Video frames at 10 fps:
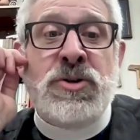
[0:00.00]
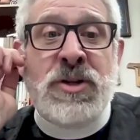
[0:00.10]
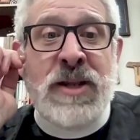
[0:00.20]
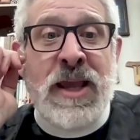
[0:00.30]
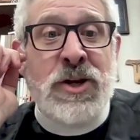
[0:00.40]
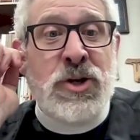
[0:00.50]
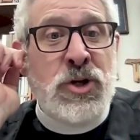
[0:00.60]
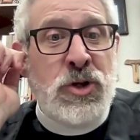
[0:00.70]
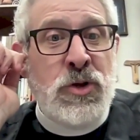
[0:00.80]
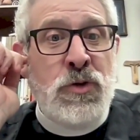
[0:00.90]
today, do
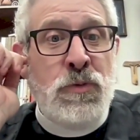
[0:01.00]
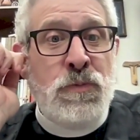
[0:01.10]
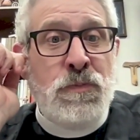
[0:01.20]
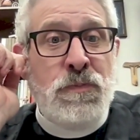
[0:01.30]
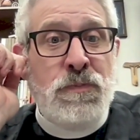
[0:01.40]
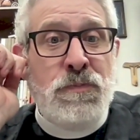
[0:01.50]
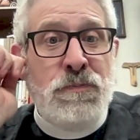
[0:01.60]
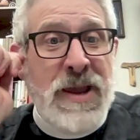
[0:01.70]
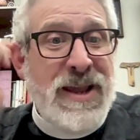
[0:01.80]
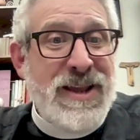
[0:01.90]
you
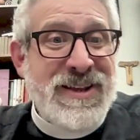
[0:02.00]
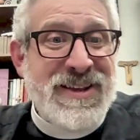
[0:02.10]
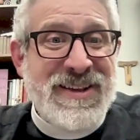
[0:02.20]
make